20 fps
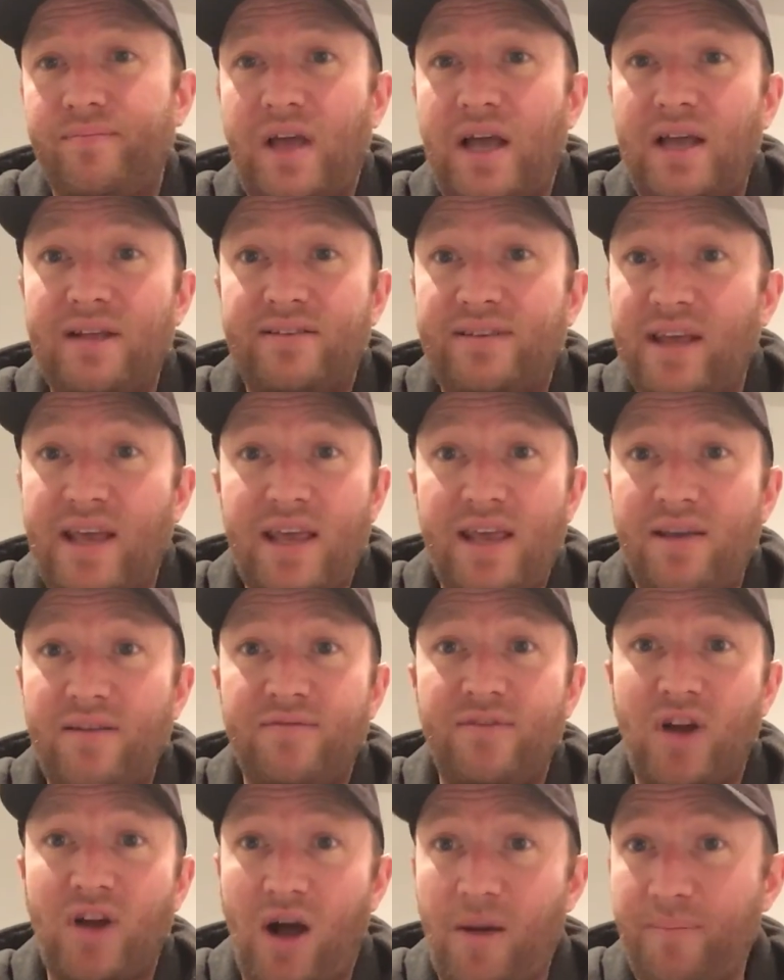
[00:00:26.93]
day of
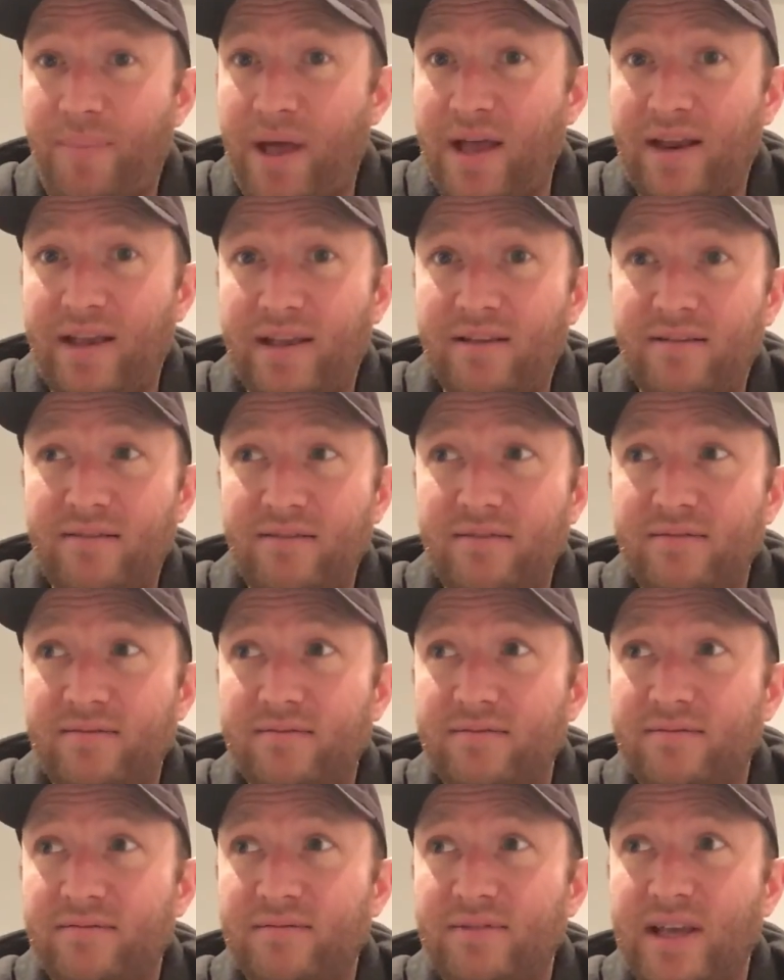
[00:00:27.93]
not betting
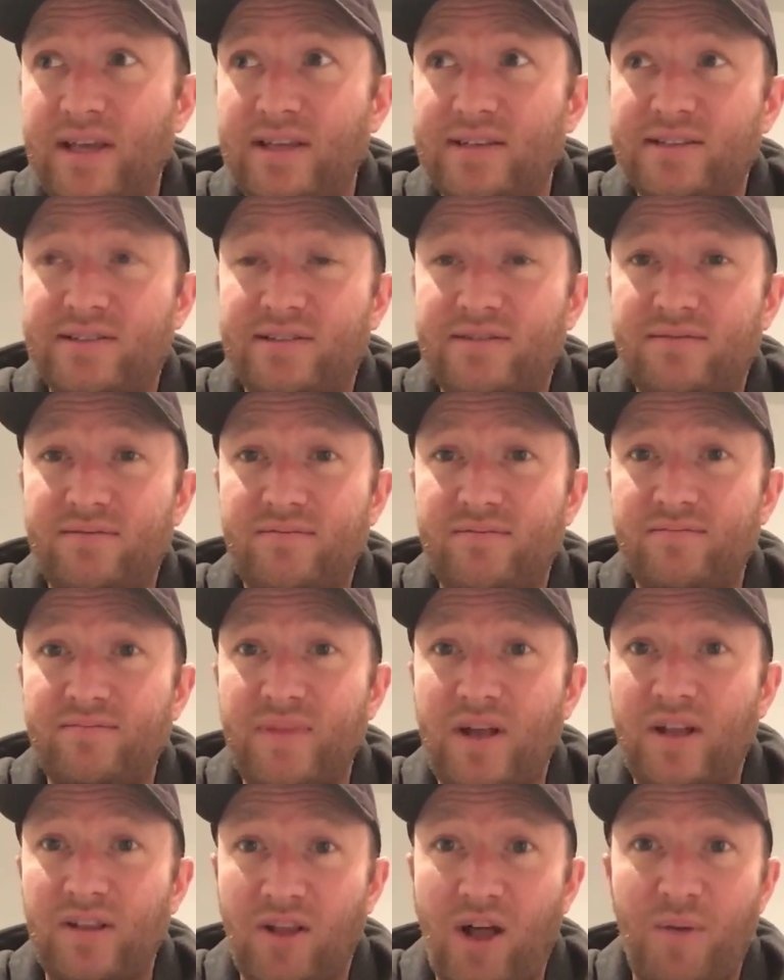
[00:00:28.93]
is
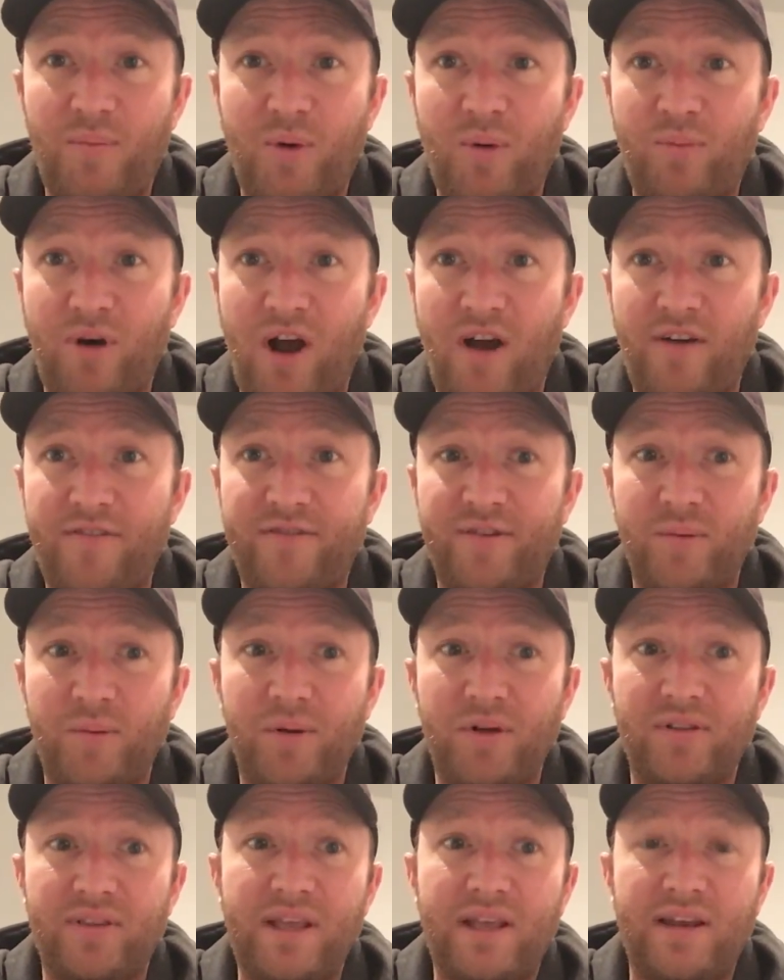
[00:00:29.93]
a lot more
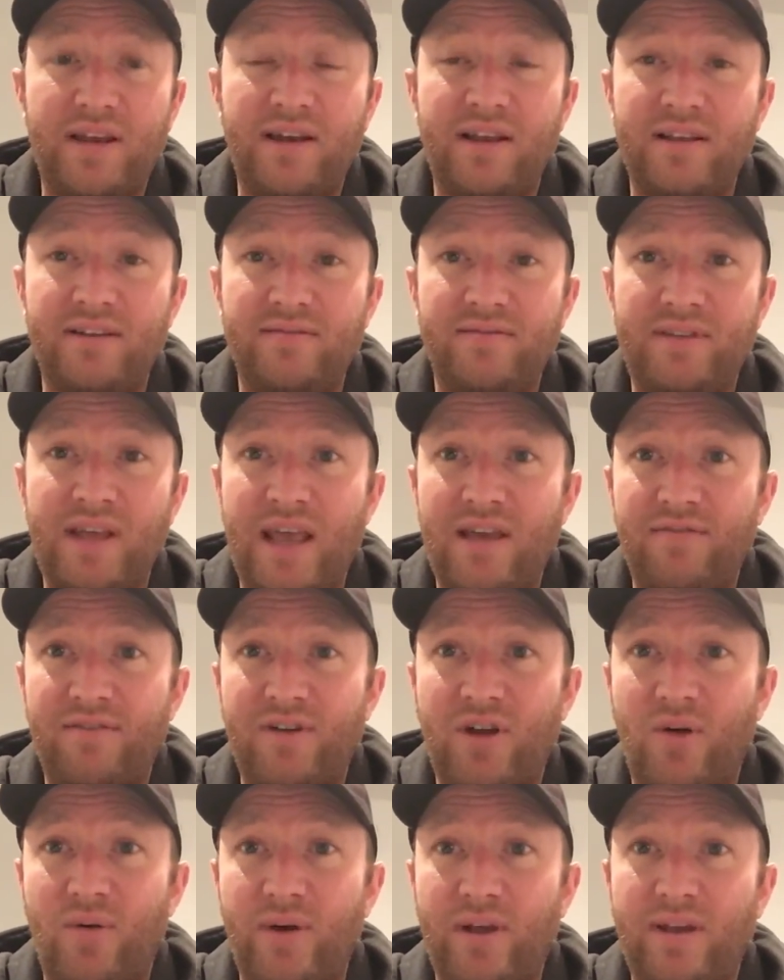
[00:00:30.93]
profitable than a day of
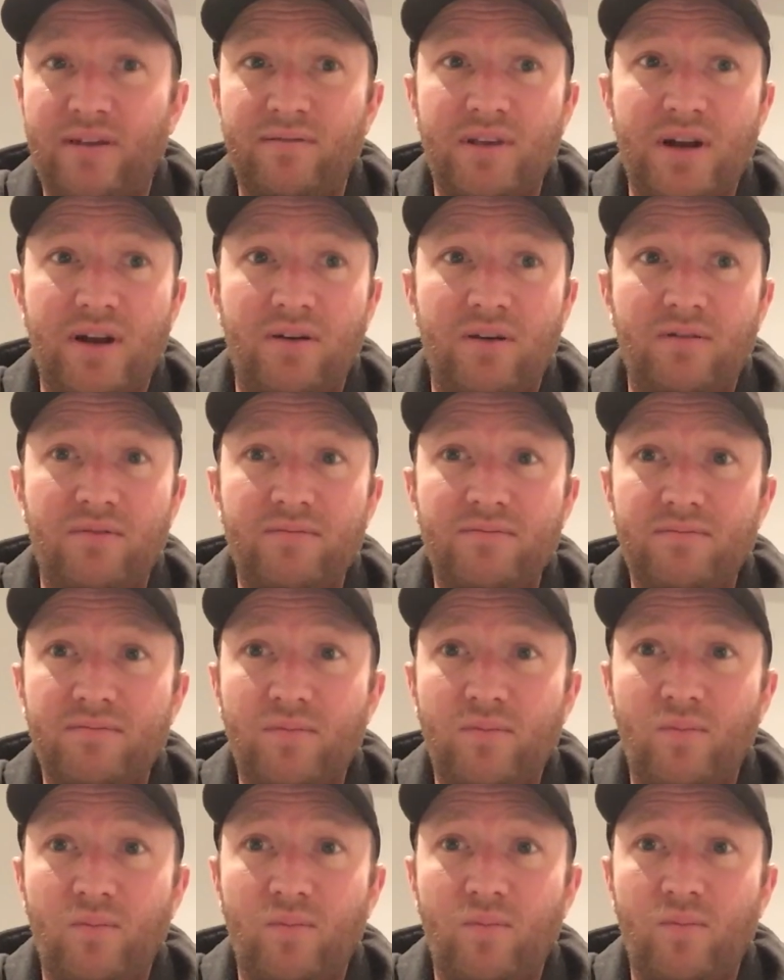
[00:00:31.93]
going, you know,
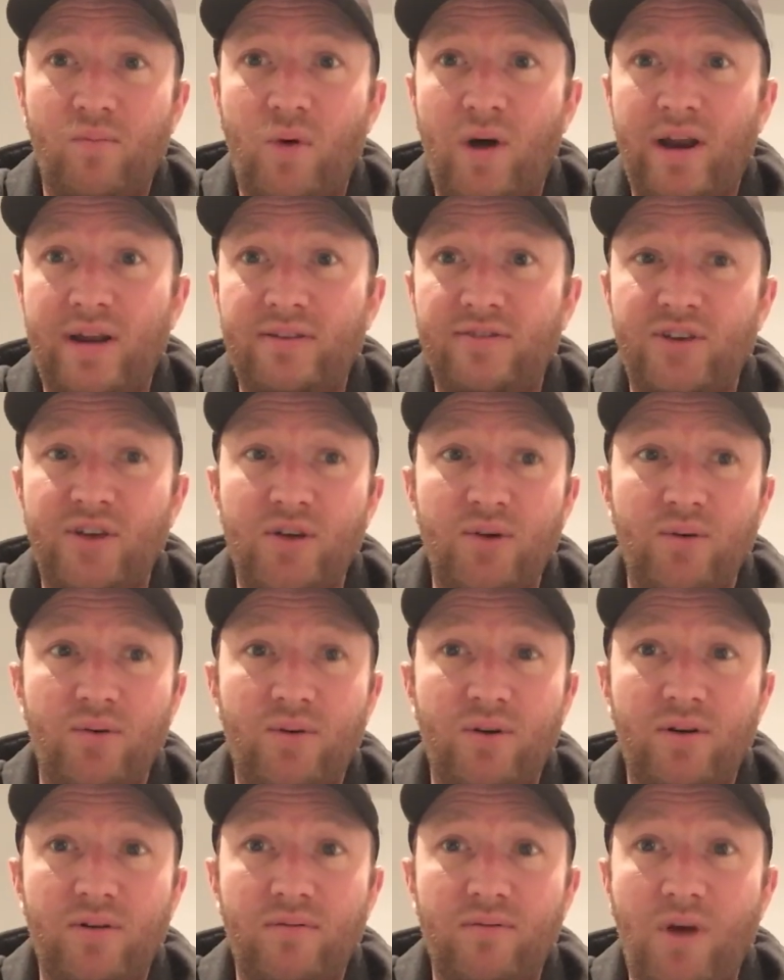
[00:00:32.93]
1-2
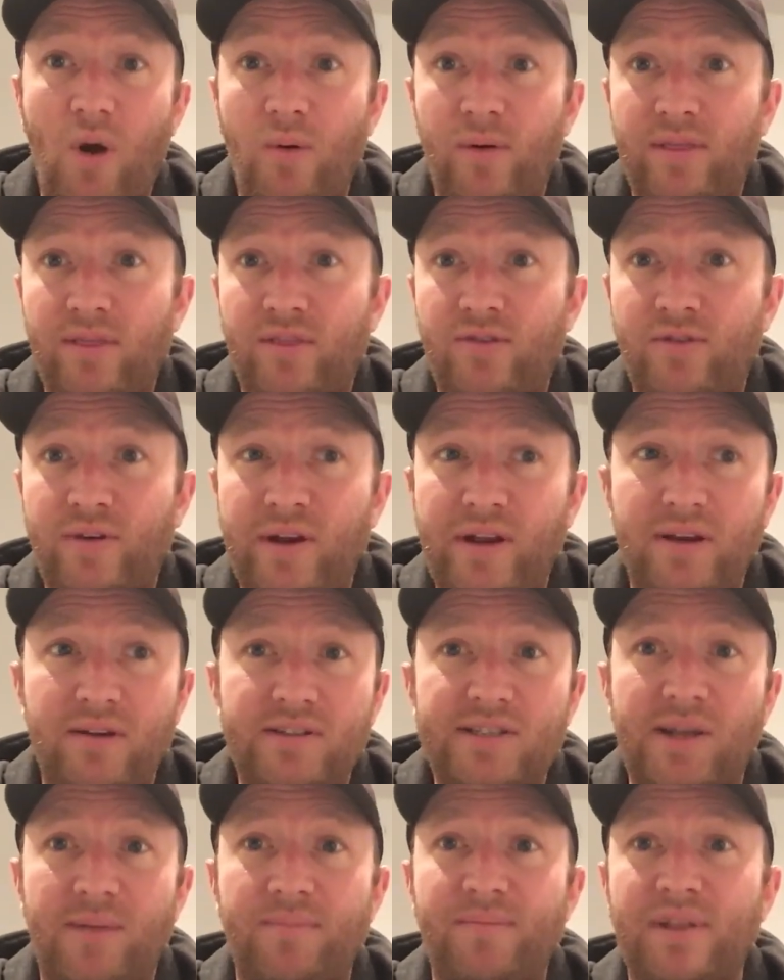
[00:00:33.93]
or 0-3 or
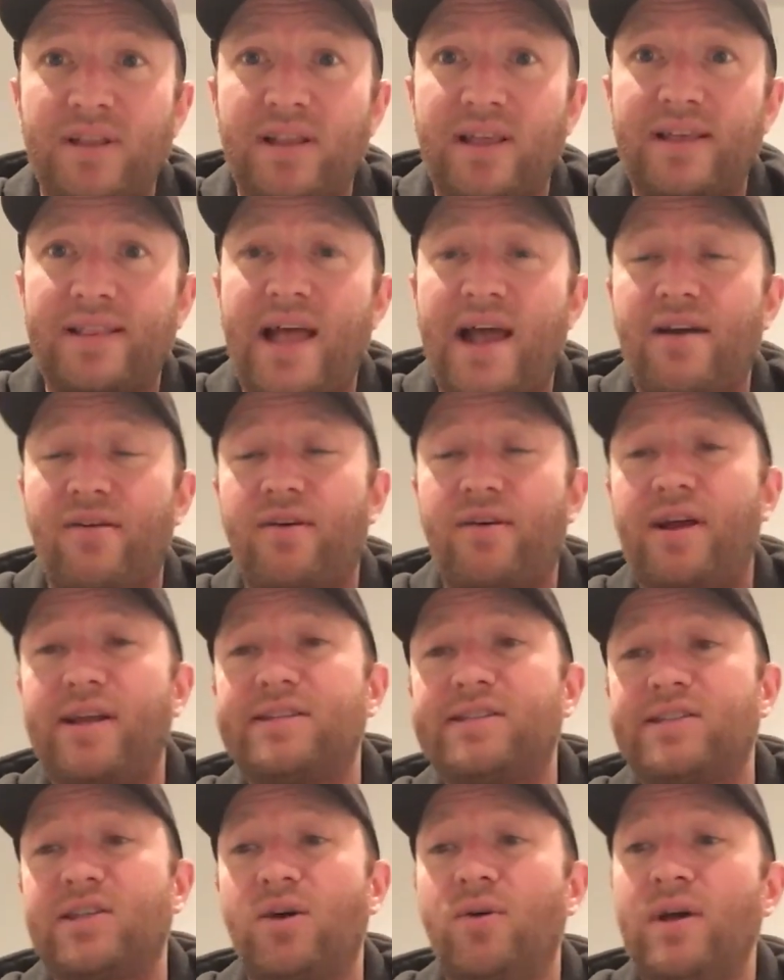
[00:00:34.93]
something like that, right?
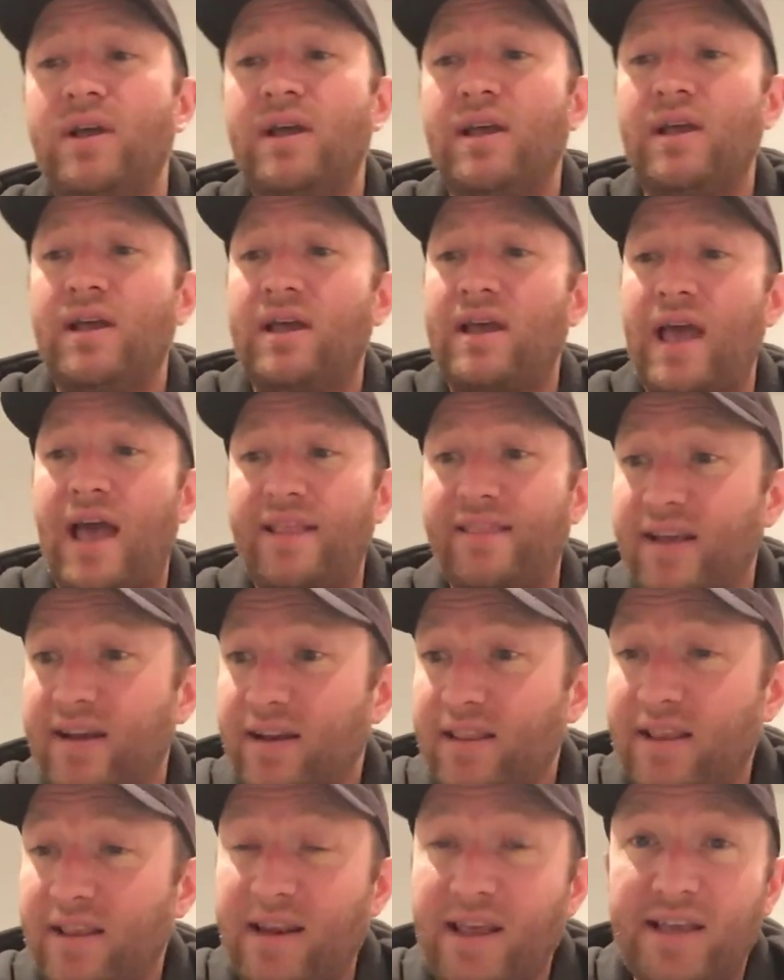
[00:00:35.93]
So at the end
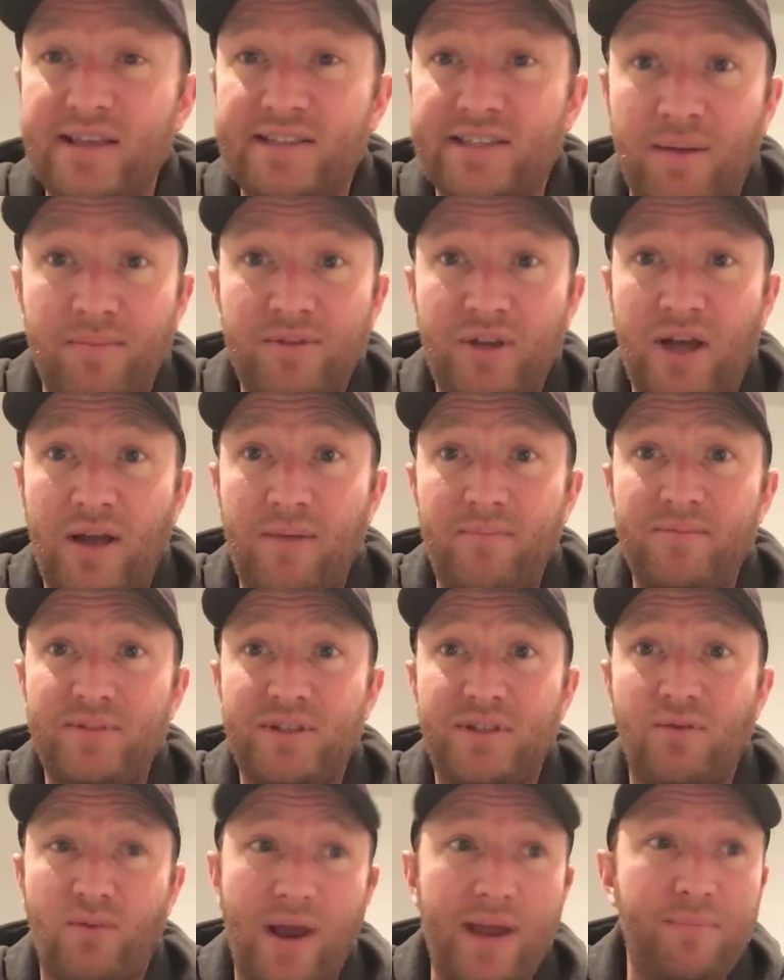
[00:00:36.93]
of the day, sometimes
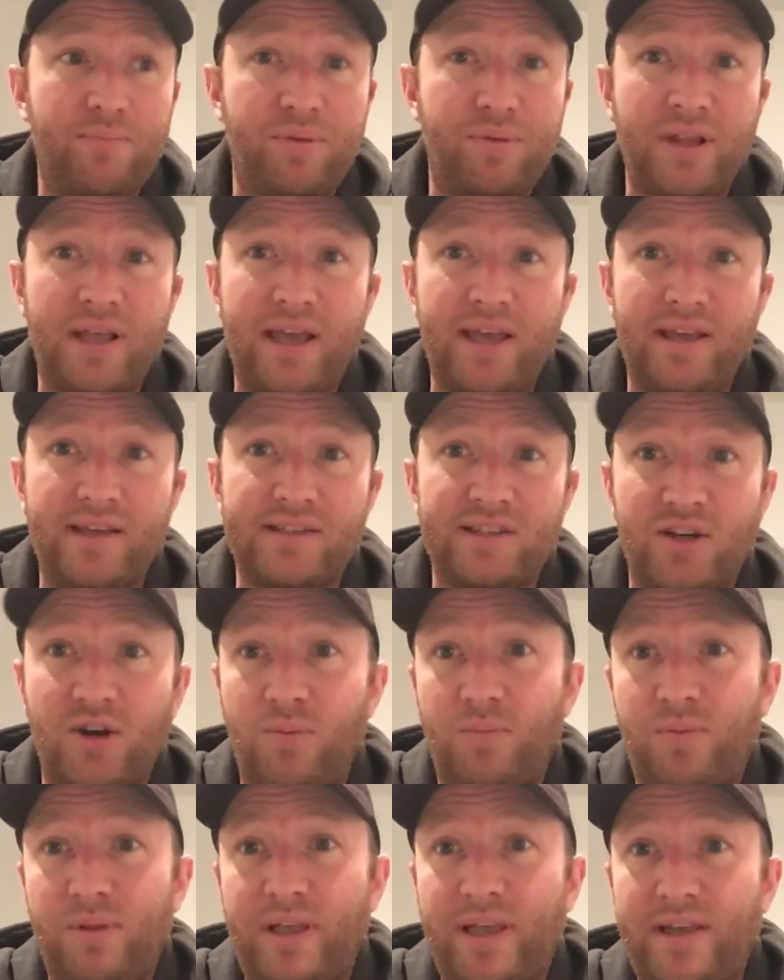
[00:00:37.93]
the right play is no
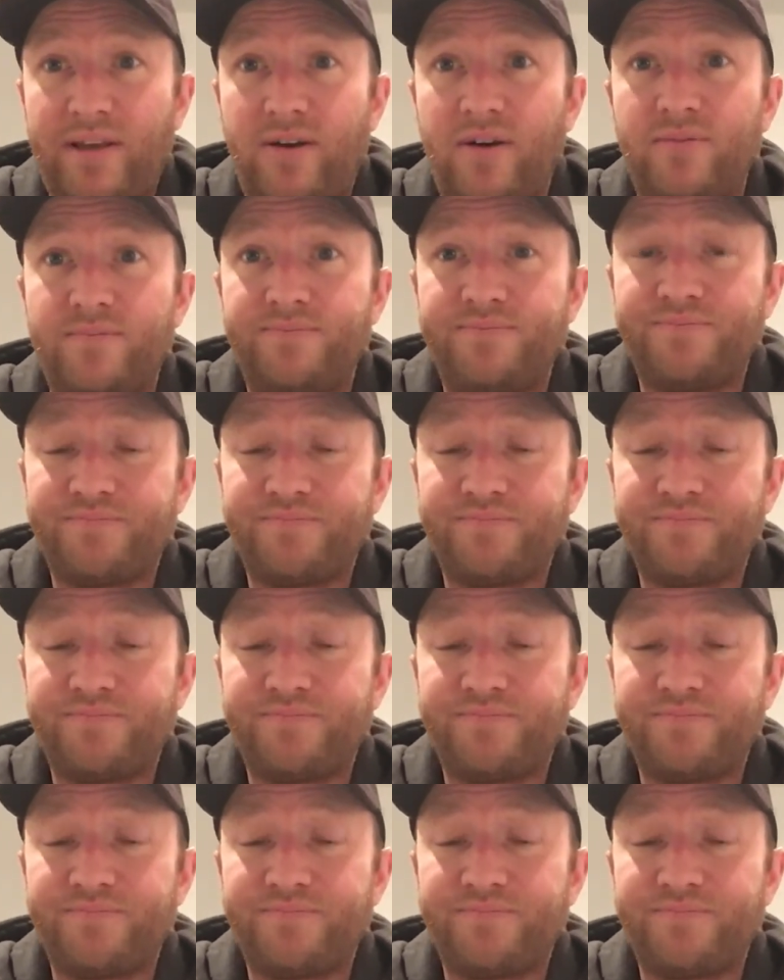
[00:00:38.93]
play at all.